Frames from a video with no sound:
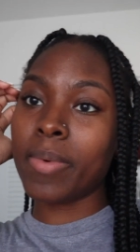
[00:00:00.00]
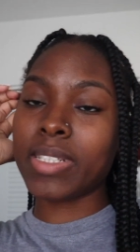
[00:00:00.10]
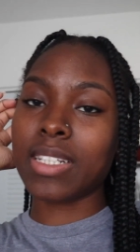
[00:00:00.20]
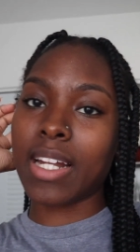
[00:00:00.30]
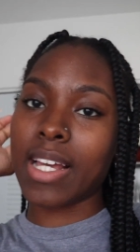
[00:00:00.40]

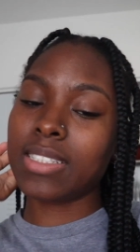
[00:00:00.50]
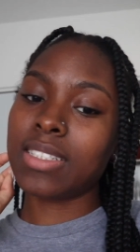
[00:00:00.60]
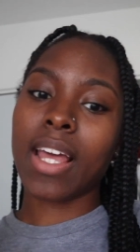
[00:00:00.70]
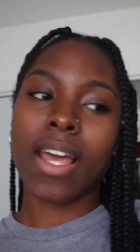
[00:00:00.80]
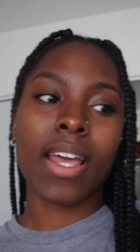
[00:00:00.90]
It's the next
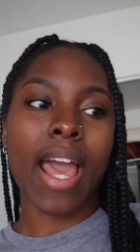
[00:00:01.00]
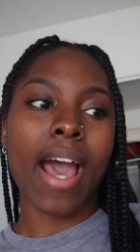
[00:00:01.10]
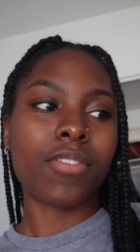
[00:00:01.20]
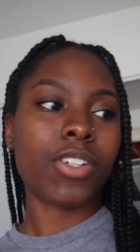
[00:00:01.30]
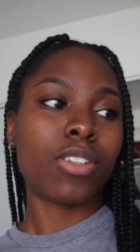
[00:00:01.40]
day
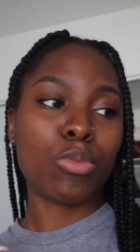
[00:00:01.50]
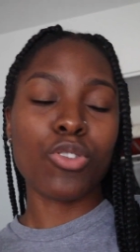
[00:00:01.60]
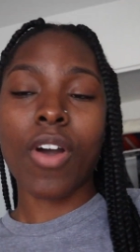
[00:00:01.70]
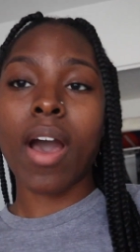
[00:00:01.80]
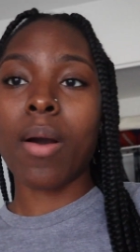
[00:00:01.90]
after the
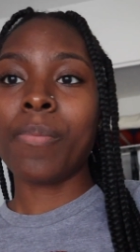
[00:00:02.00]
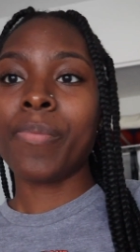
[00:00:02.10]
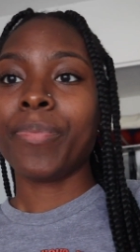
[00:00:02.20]
move out,